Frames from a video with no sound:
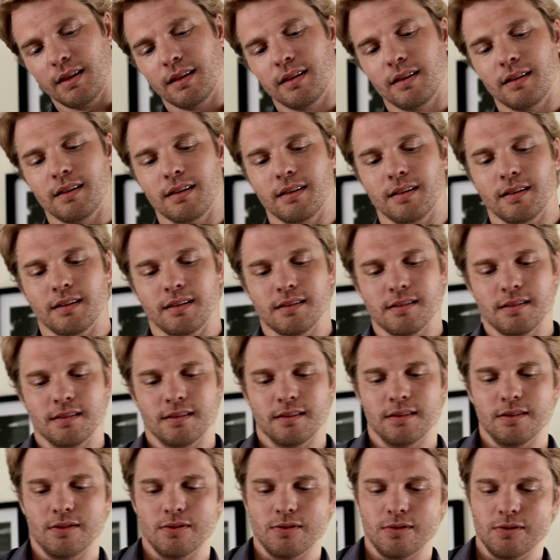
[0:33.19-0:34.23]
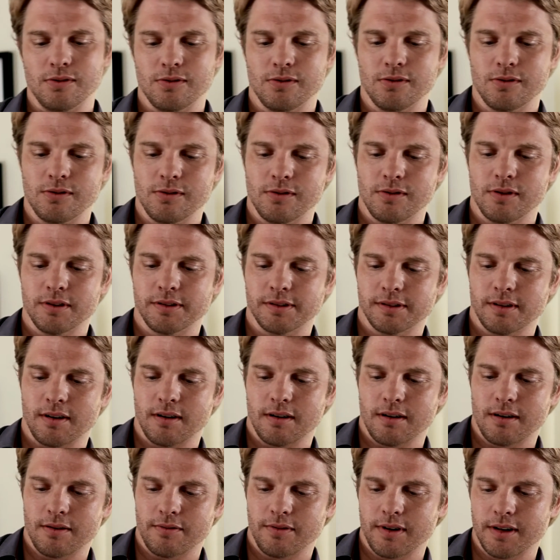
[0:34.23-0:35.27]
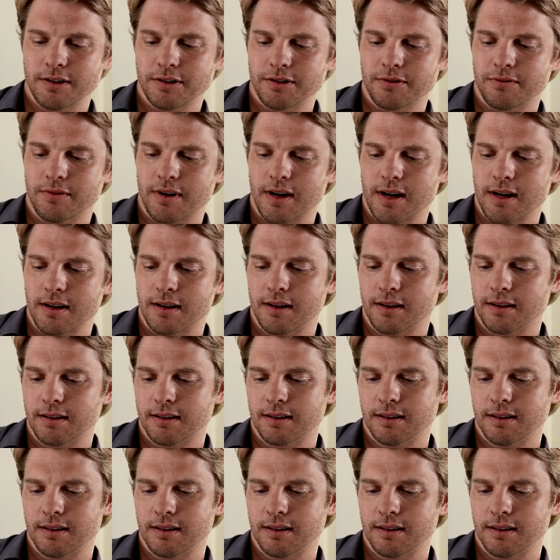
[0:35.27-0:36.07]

more familiar with it. Oh, I saw it on Rachael Ray.